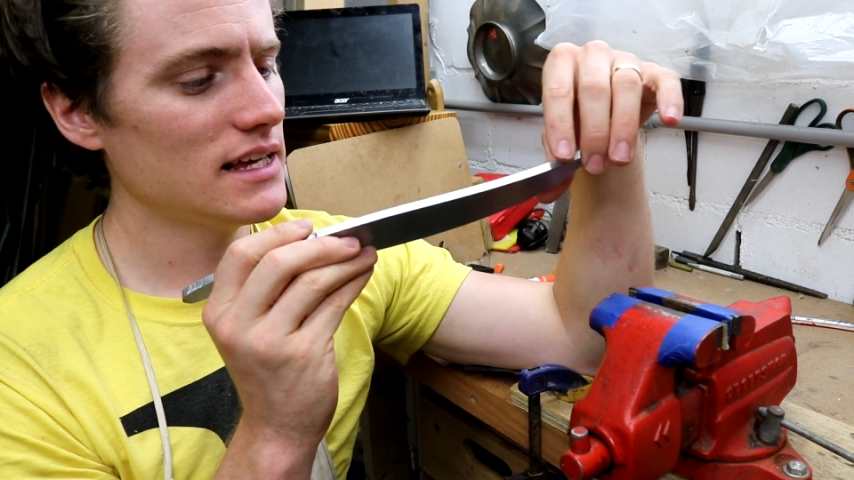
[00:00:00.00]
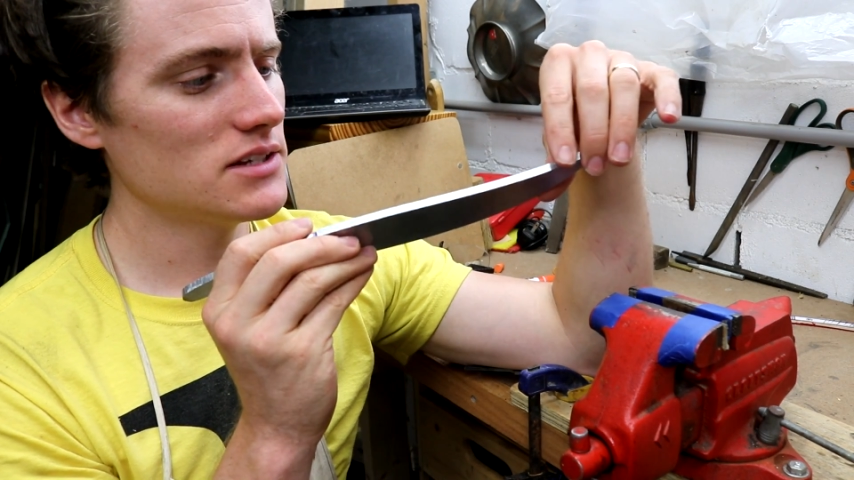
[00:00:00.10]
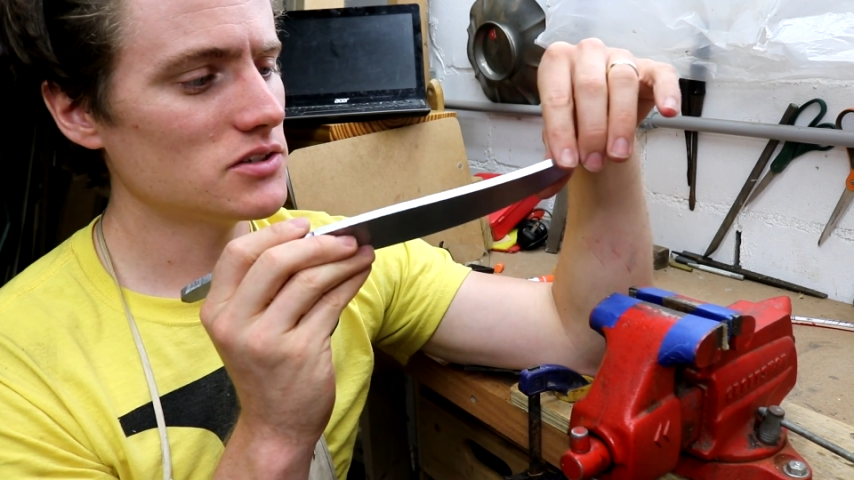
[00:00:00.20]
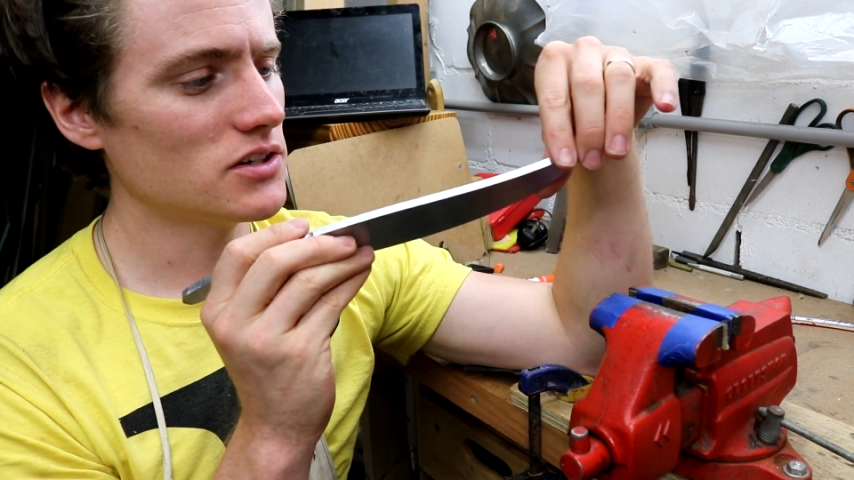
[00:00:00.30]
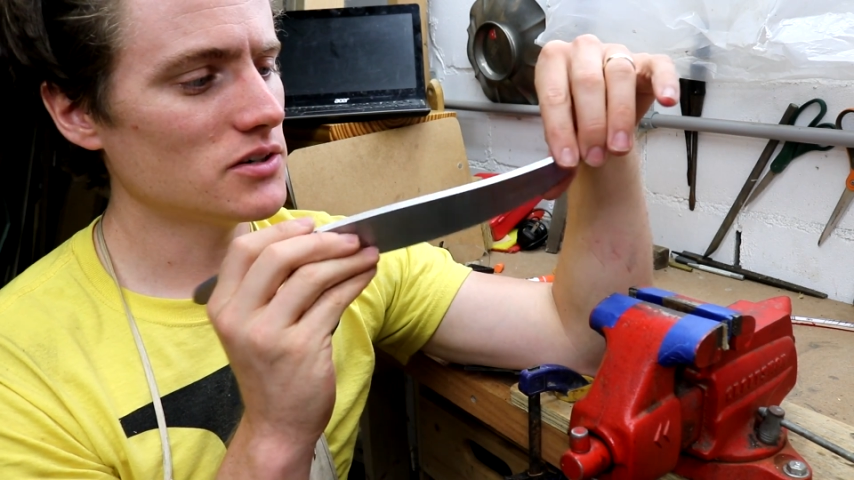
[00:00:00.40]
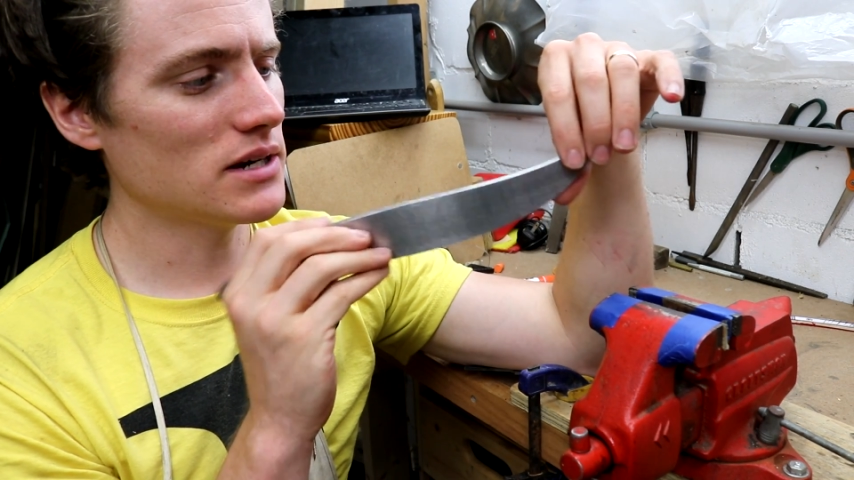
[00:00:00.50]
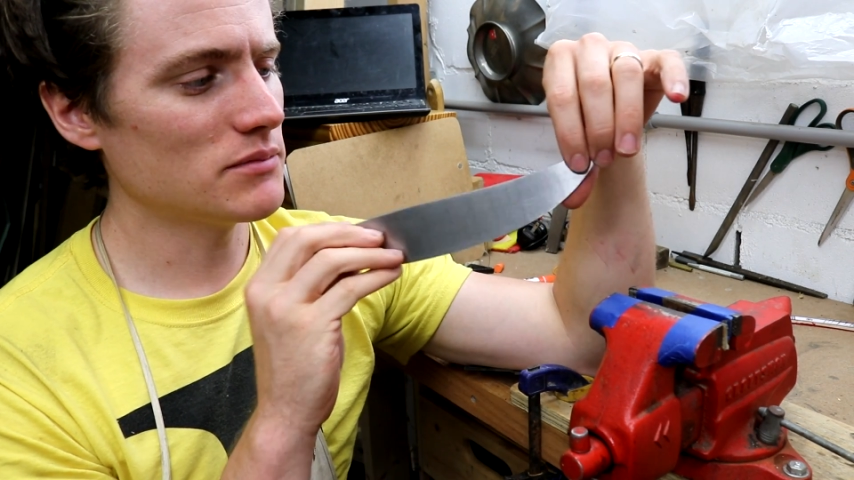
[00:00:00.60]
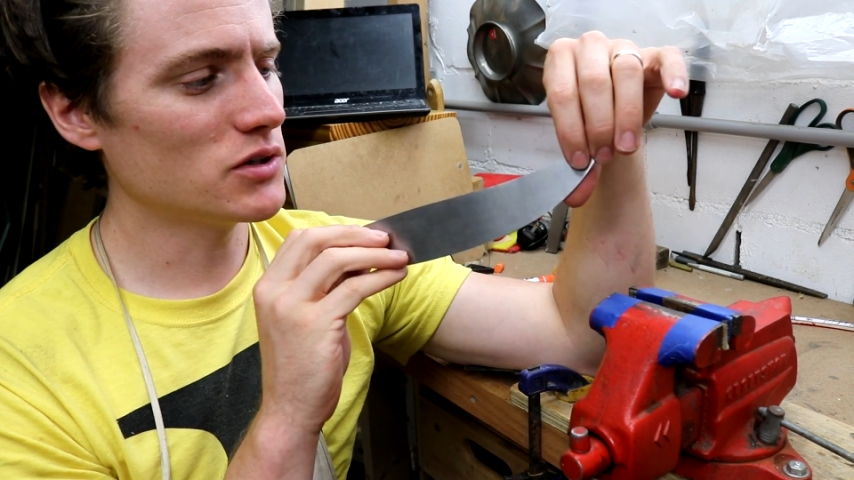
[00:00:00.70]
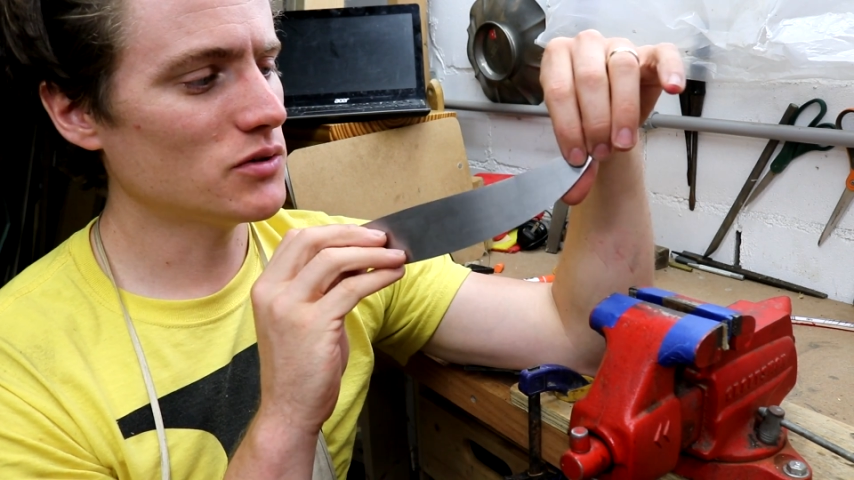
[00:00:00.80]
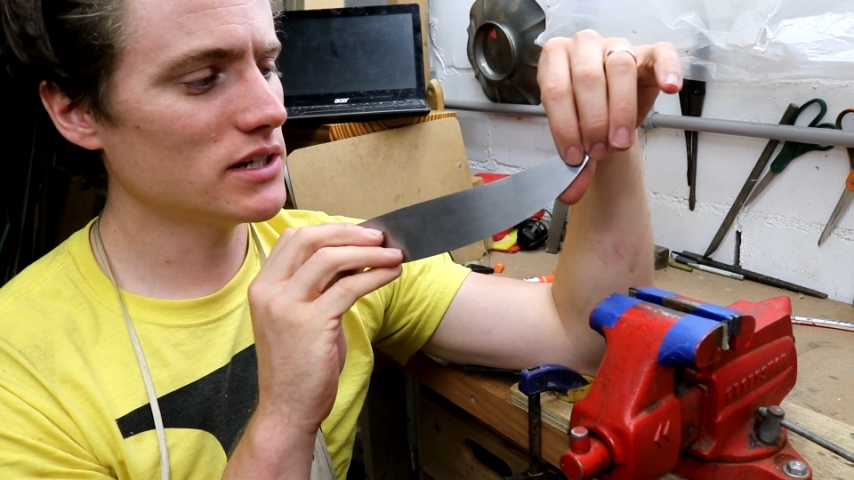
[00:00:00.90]
So
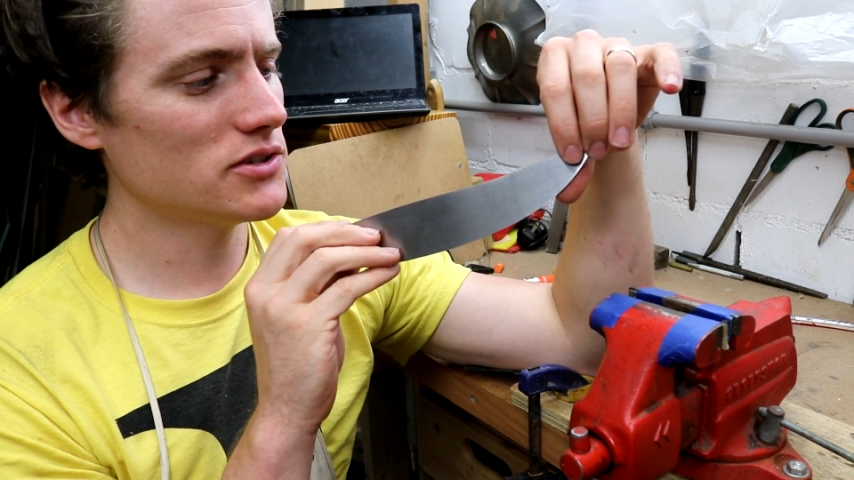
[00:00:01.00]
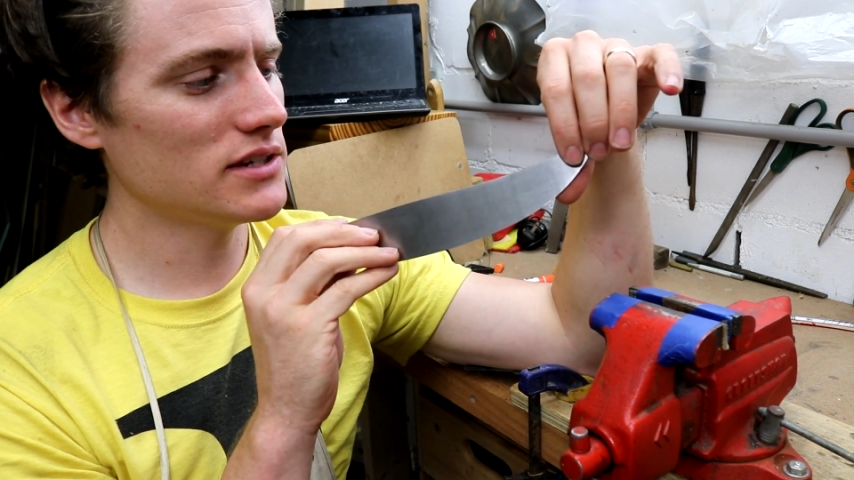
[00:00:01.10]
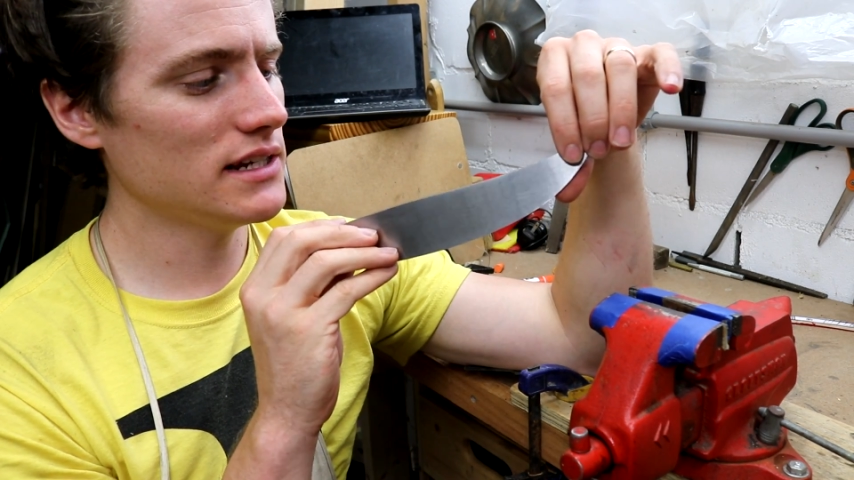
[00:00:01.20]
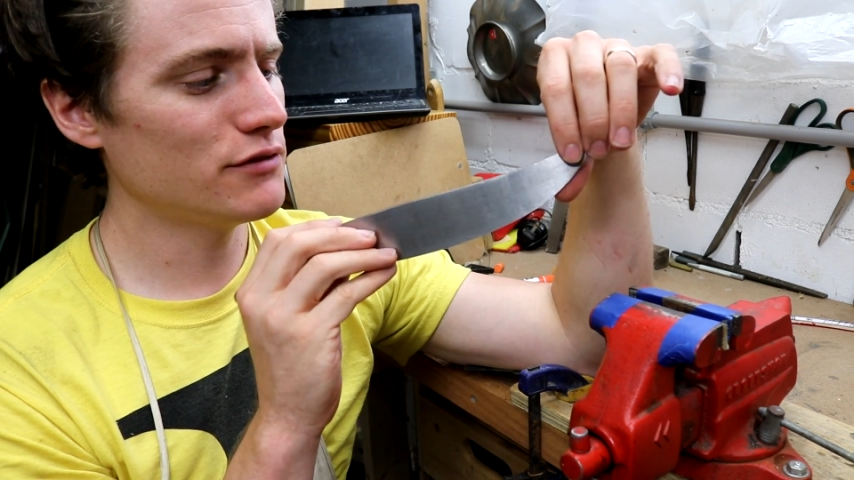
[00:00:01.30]
I'm going to need